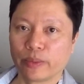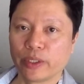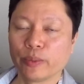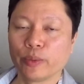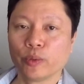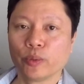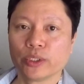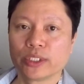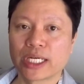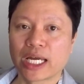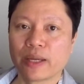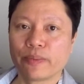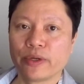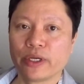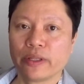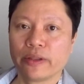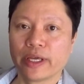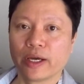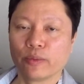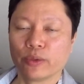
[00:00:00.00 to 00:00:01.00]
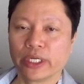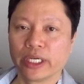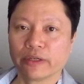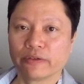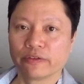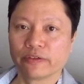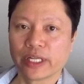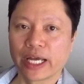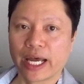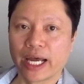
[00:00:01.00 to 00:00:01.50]
people would type in that would get
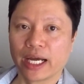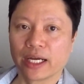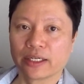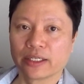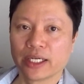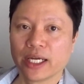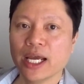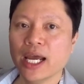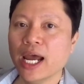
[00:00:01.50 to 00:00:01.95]
flagged,